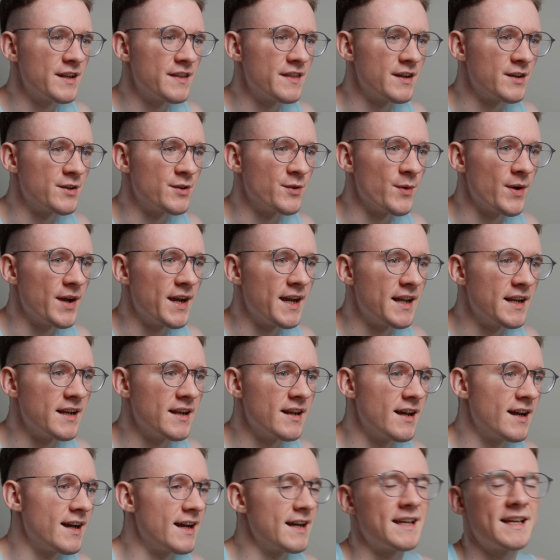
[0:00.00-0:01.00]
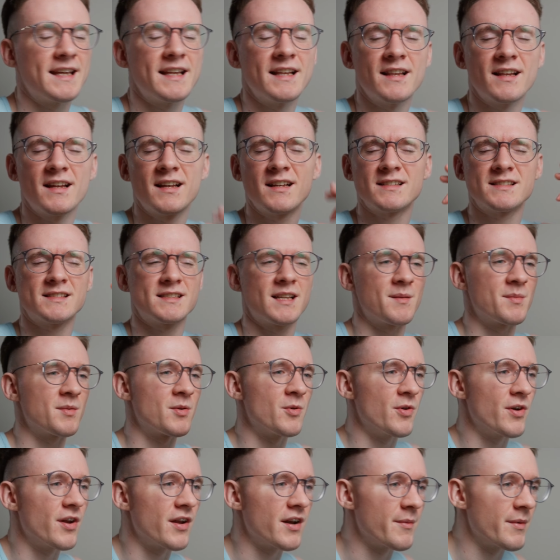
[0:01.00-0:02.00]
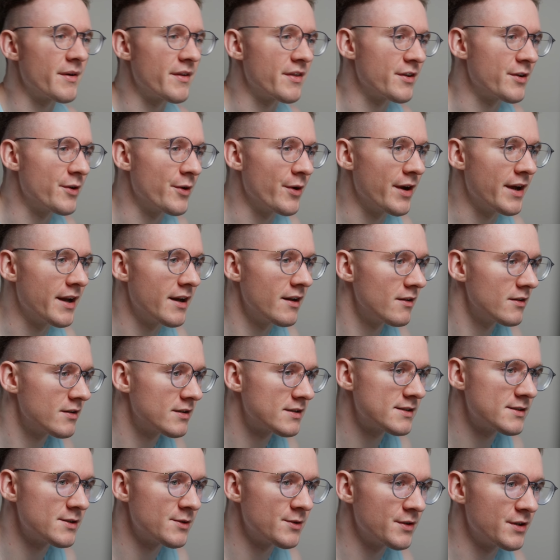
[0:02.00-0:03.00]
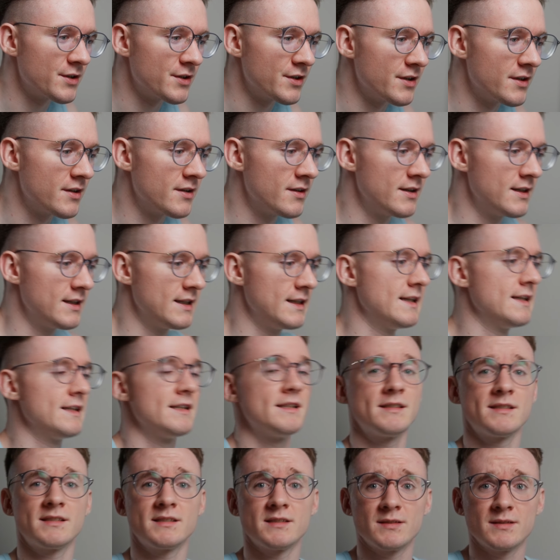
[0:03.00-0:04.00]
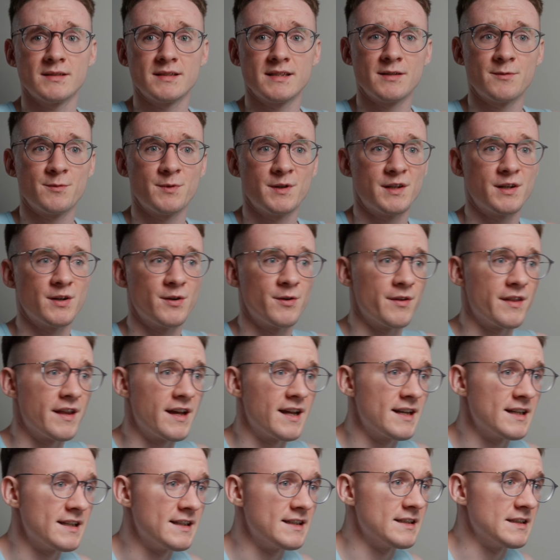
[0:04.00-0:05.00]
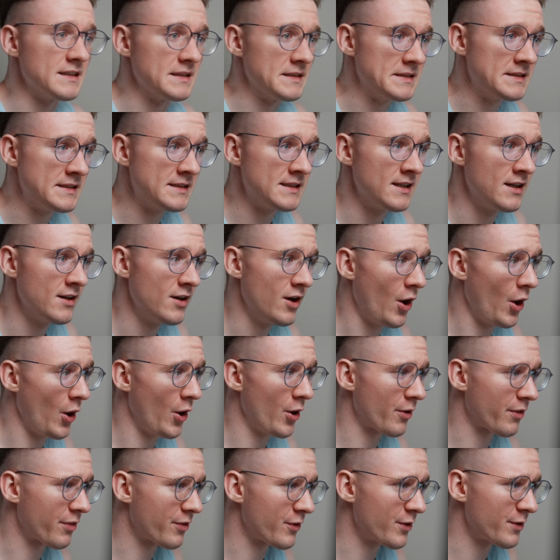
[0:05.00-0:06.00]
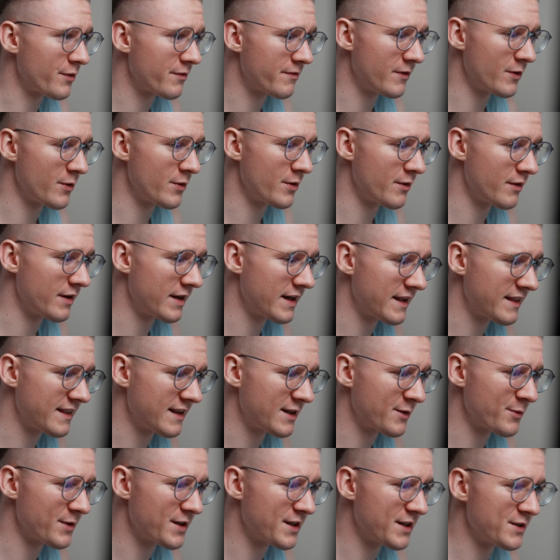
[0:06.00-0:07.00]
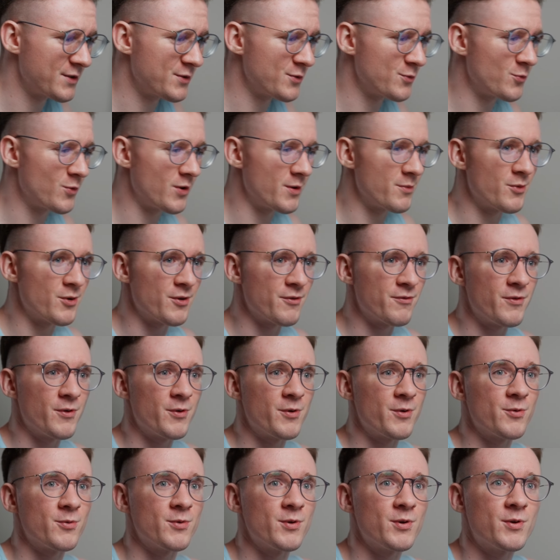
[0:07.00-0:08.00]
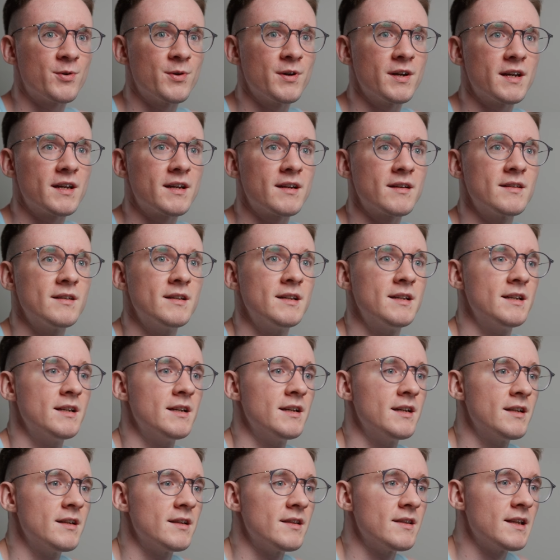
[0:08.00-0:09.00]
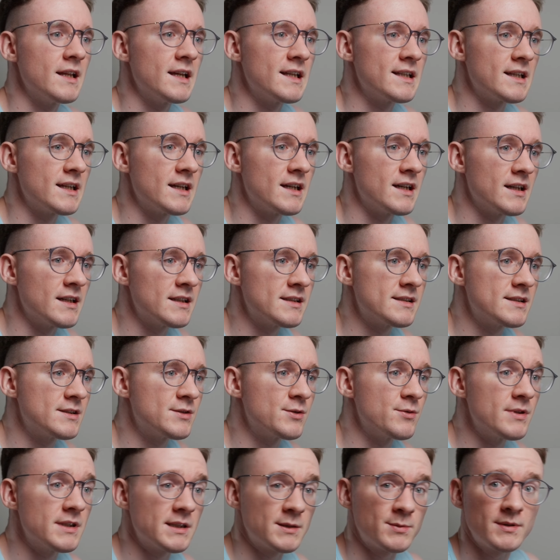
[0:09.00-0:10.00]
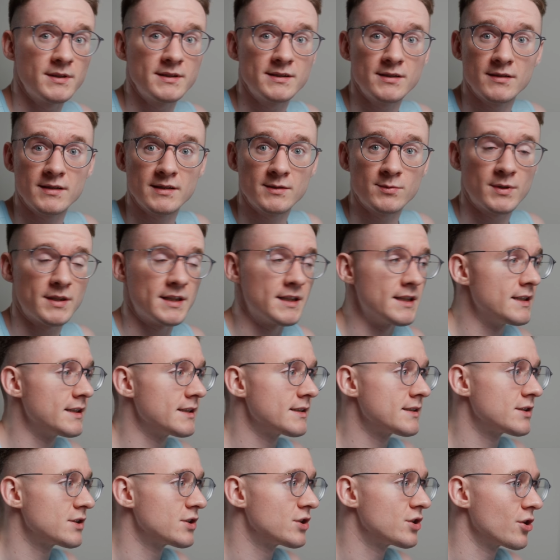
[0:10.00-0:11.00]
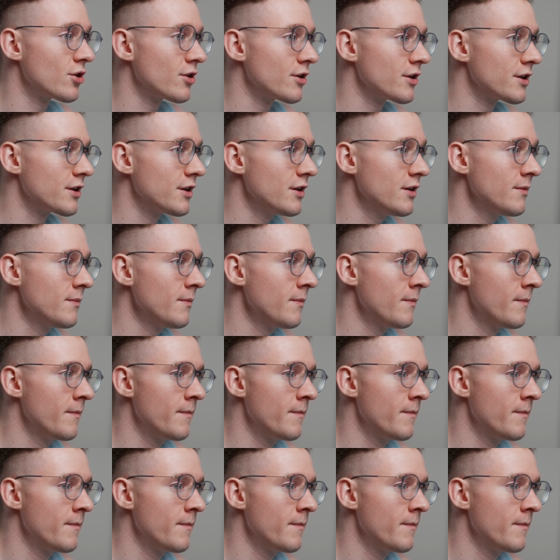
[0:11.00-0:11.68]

at the grain. I cannot stop going on about the grain. It looks so good. So there we go. That is our third photo, and I think we're going to do one more photo real quick. Let us do this one. So this one is darker,